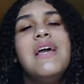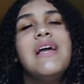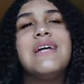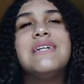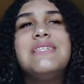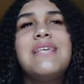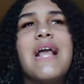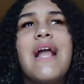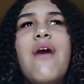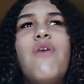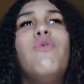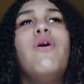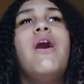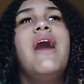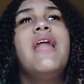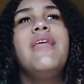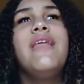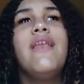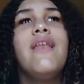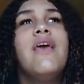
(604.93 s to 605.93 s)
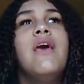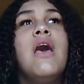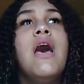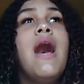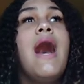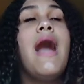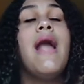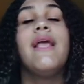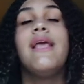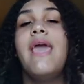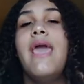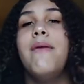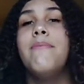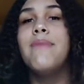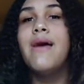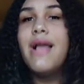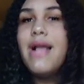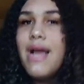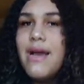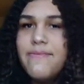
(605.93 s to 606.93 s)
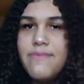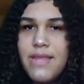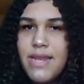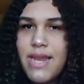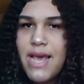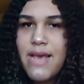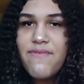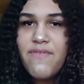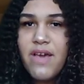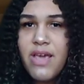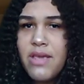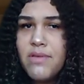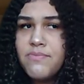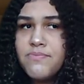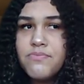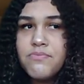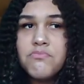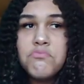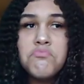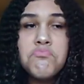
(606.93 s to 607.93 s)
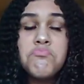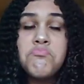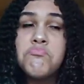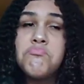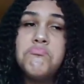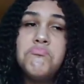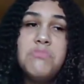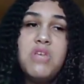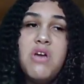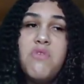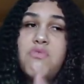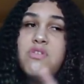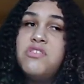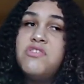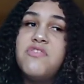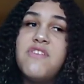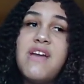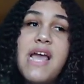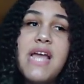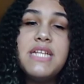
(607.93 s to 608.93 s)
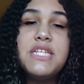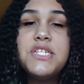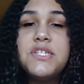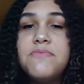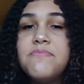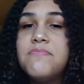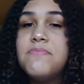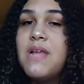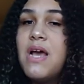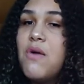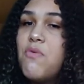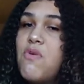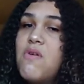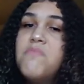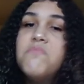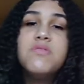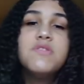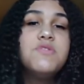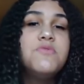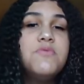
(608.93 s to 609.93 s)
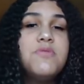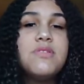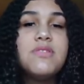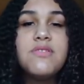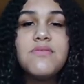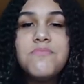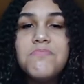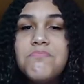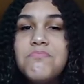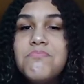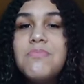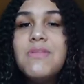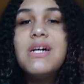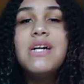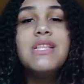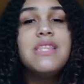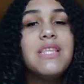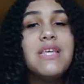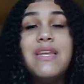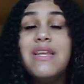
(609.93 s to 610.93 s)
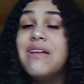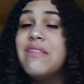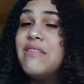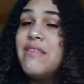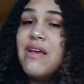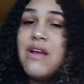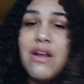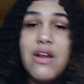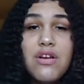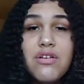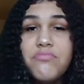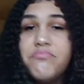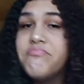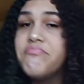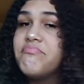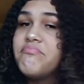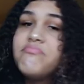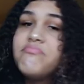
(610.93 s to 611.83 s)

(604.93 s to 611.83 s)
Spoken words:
Cause like I came back after that fight. Not one scratch, not one bruise, nothing hurt.